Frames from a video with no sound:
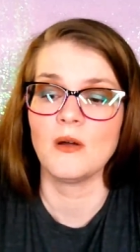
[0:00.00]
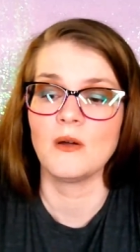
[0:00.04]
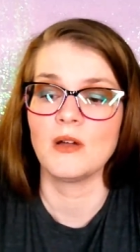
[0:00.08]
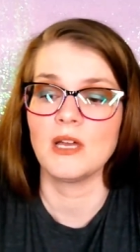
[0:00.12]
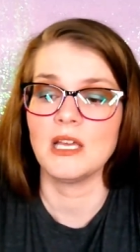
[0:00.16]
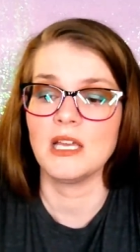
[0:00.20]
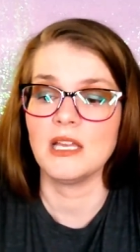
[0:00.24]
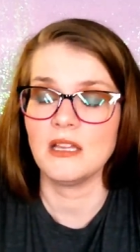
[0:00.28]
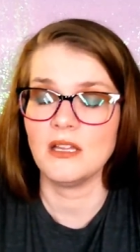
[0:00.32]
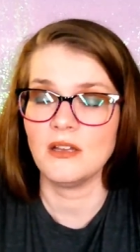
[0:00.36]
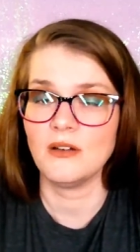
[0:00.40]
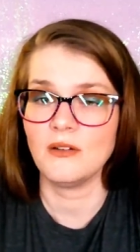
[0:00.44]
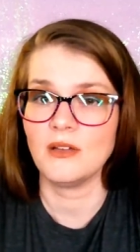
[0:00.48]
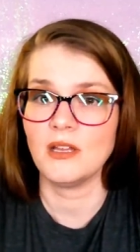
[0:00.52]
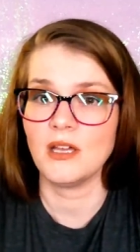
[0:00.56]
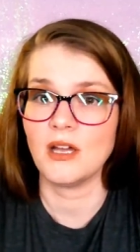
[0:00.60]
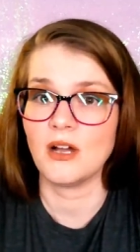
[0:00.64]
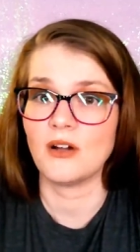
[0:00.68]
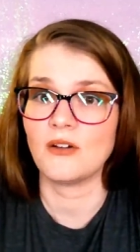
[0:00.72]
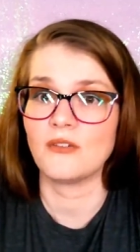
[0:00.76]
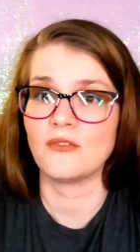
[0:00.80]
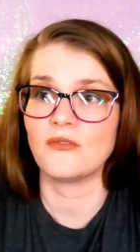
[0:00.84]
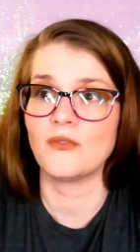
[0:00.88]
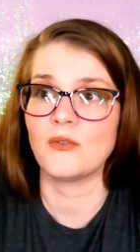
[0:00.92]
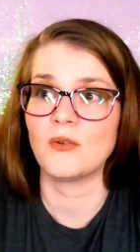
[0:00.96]
He literally
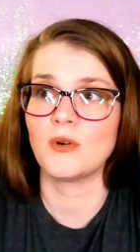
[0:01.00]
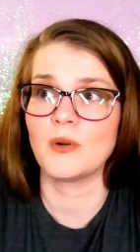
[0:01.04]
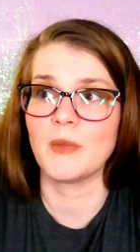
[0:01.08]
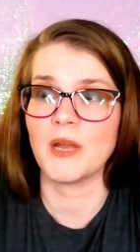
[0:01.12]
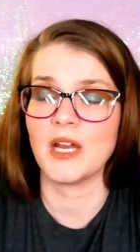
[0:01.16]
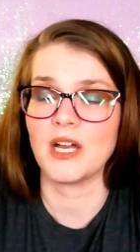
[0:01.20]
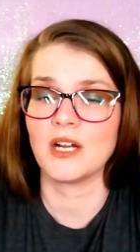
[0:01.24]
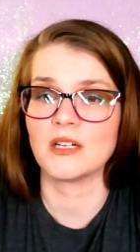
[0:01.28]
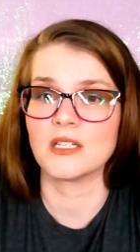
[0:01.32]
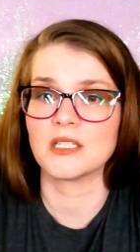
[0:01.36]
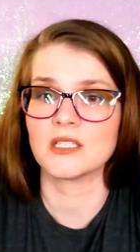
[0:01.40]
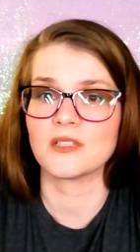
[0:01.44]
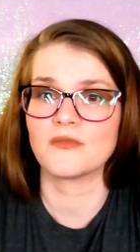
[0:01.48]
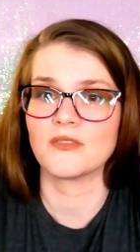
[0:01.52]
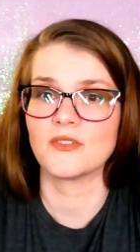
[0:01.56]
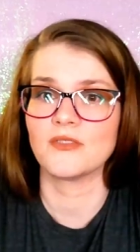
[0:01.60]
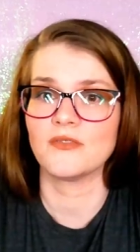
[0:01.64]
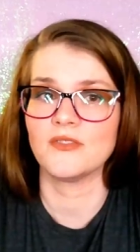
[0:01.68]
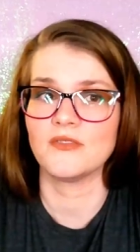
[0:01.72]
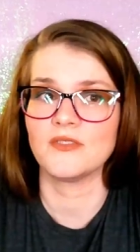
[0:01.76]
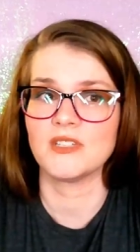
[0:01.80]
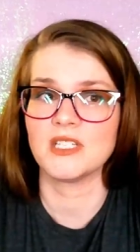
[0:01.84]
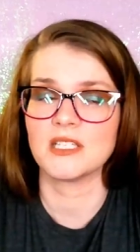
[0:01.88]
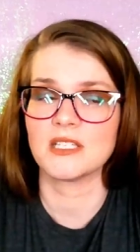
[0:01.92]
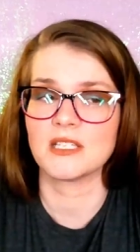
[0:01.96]
got four pairs for
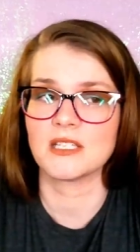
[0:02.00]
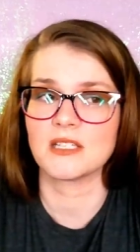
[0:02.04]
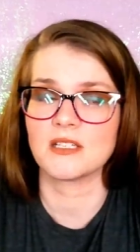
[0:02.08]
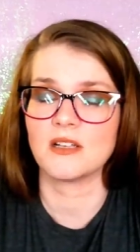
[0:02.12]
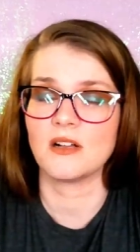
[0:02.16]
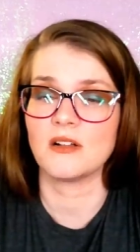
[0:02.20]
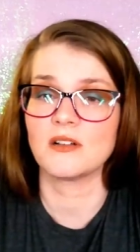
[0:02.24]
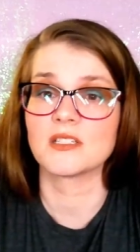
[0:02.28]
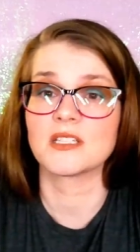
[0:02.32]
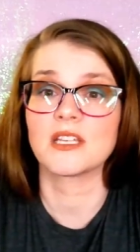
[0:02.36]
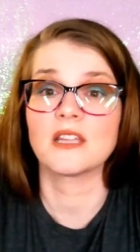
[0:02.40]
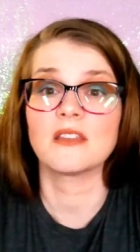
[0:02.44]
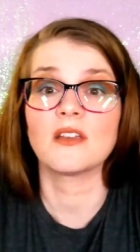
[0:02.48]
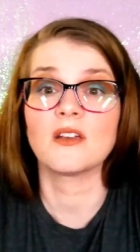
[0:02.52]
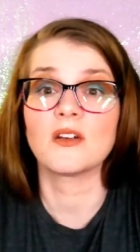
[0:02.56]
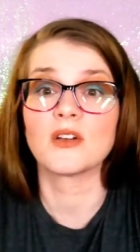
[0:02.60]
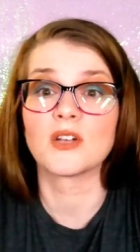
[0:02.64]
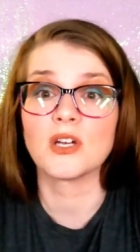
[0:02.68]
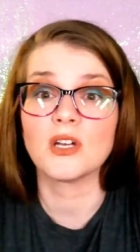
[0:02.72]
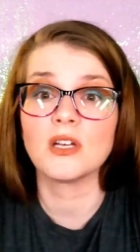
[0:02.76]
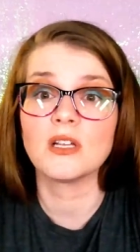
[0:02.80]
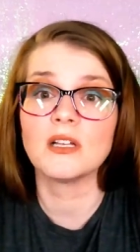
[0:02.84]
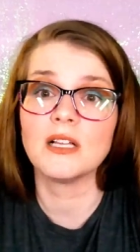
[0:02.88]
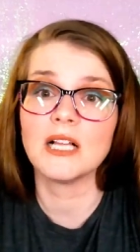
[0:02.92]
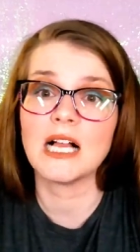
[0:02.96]
$56, and they're
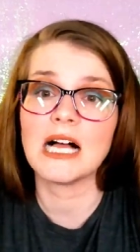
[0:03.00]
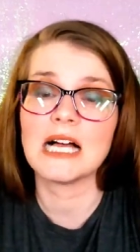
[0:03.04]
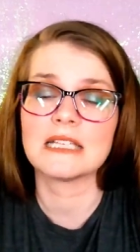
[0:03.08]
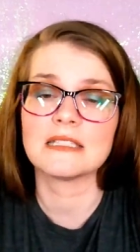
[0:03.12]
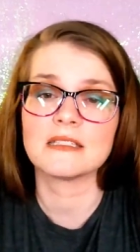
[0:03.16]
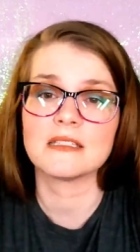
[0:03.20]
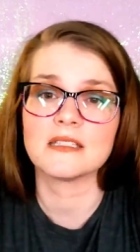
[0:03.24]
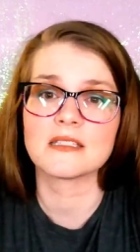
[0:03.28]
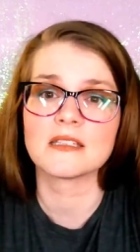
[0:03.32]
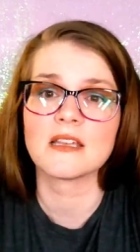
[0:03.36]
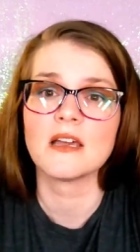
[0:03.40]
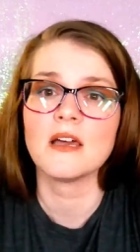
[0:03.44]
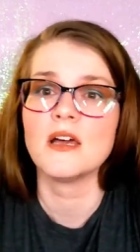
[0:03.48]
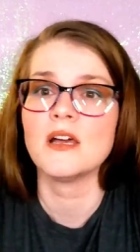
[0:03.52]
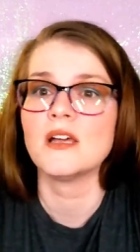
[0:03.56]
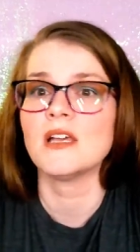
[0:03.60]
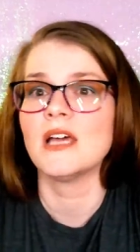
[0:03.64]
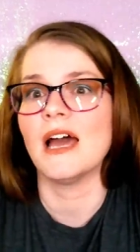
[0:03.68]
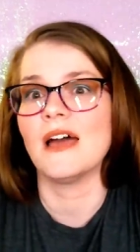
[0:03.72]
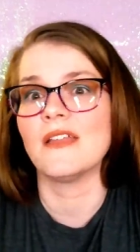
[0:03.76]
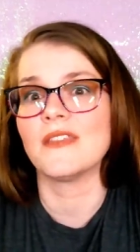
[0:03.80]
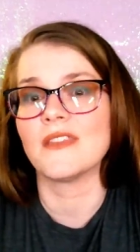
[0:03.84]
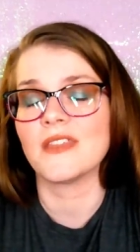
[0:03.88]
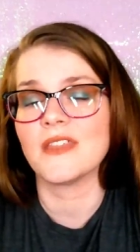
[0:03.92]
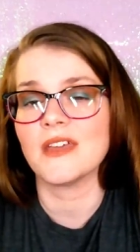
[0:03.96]
good glasses.
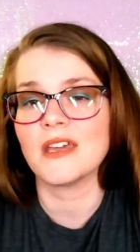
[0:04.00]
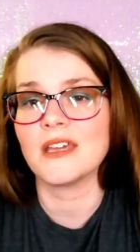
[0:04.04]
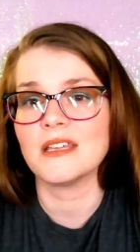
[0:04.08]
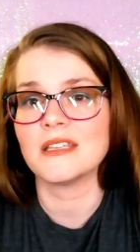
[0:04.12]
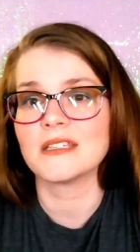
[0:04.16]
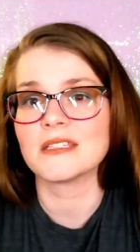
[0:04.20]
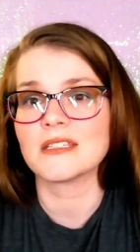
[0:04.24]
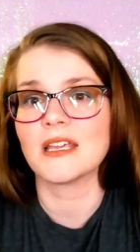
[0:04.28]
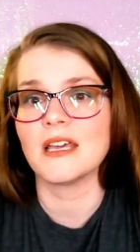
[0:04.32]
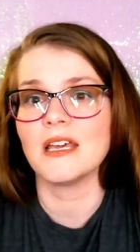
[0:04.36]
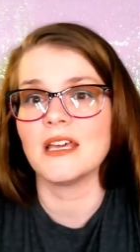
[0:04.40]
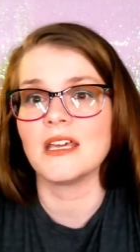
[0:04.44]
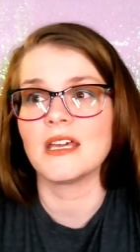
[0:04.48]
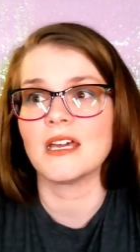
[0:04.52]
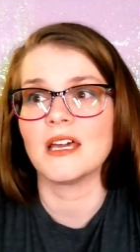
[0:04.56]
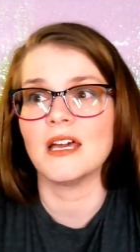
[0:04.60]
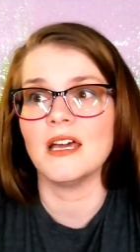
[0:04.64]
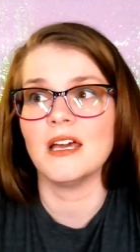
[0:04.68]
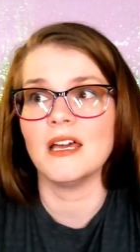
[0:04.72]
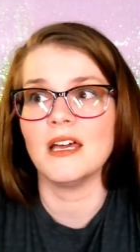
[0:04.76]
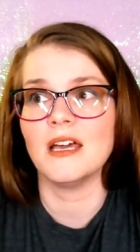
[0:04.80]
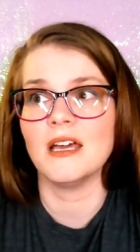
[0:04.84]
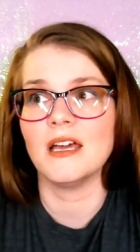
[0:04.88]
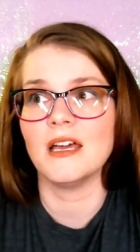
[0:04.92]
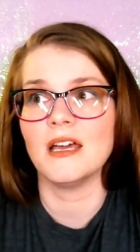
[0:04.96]
And the thing is, like,
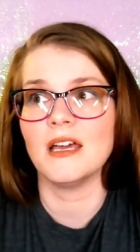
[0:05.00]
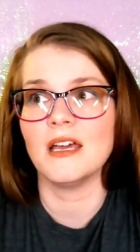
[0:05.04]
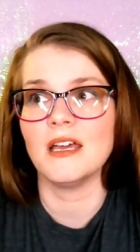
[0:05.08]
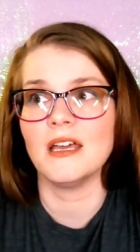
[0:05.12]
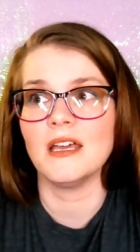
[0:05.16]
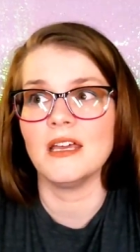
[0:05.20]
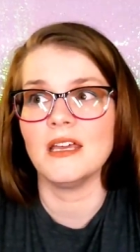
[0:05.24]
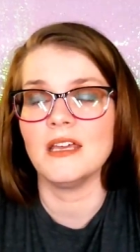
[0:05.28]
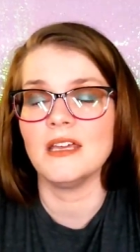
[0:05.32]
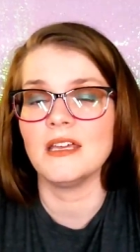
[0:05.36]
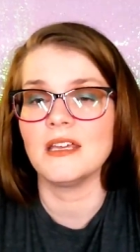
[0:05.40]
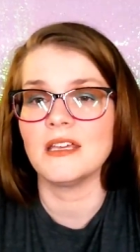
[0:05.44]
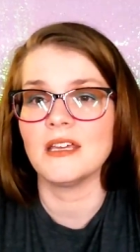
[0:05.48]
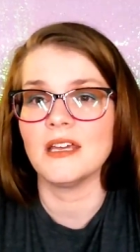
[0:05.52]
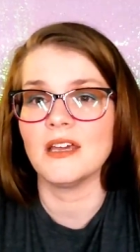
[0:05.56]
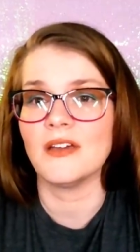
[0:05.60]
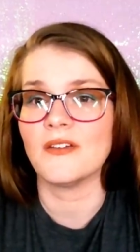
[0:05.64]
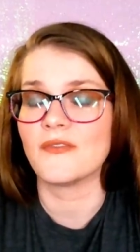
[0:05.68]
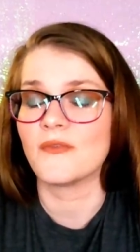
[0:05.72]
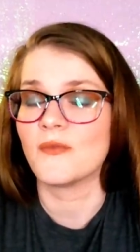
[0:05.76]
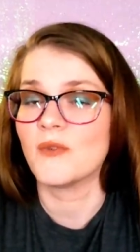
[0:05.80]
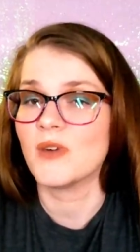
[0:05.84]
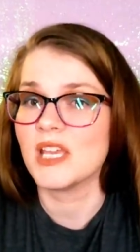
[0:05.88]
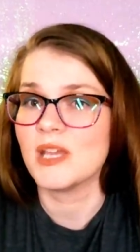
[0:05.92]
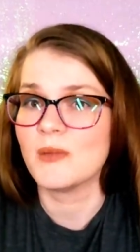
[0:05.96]
he if
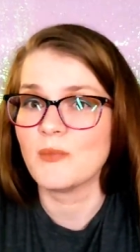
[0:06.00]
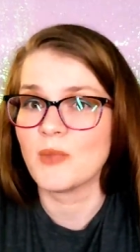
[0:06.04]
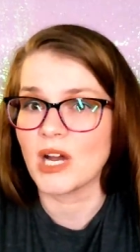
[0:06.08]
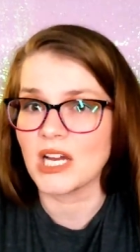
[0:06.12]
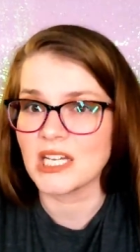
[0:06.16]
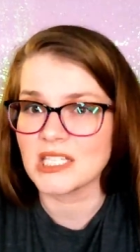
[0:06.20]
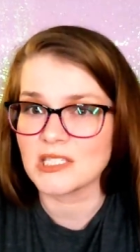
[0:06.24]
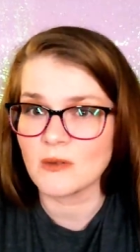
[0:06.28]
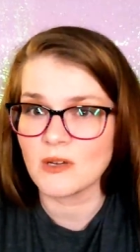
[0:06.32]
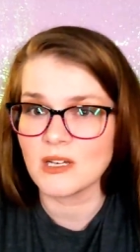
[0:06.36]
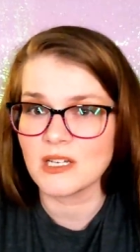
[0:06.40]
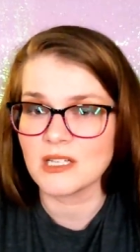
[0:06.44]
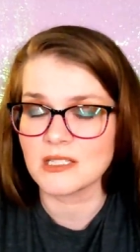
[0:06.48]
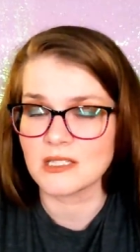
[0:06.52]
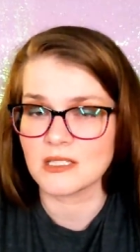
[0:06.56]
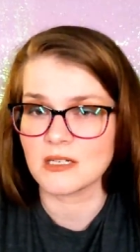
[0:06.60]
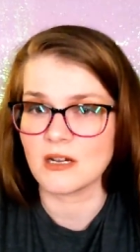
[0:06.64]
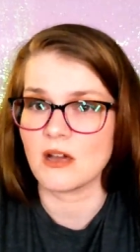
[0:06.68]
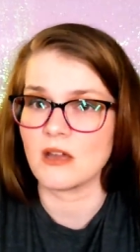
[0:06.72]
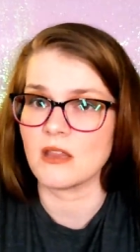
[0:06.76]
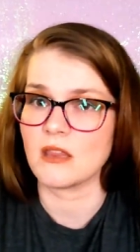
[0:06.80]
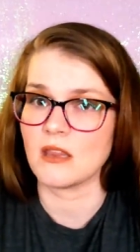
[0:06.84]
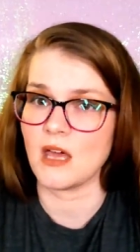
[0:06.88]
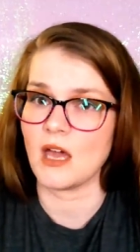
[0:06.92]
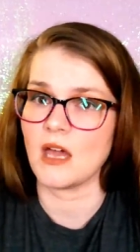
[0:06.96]
he breaks one, it's
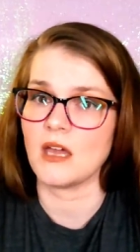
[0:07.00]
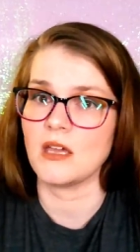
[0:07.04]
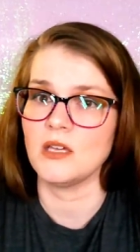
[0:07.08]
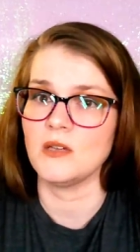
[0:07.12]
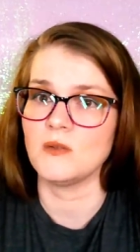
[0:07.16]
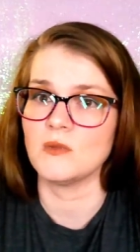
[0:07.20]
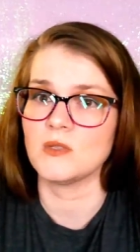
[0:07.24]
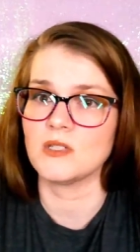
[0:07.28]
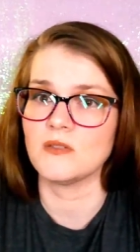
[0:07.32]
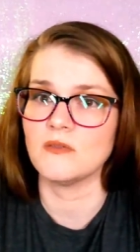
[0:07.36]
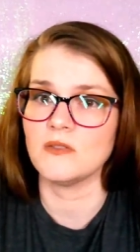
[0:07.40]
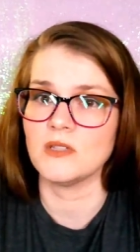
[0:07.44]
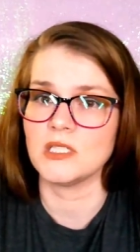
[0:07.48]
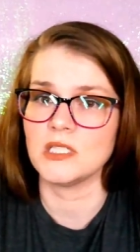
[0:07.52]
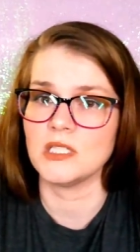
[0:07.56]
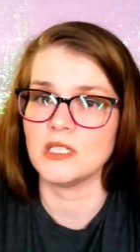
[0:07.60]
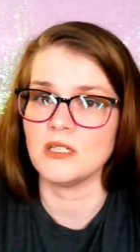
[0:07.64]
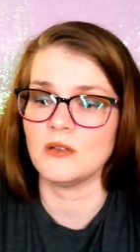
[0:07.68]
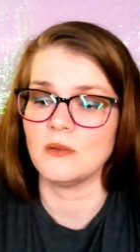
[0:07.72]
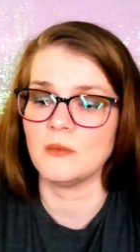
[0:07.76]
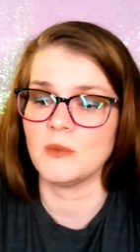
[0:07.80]
not that huge of a deal.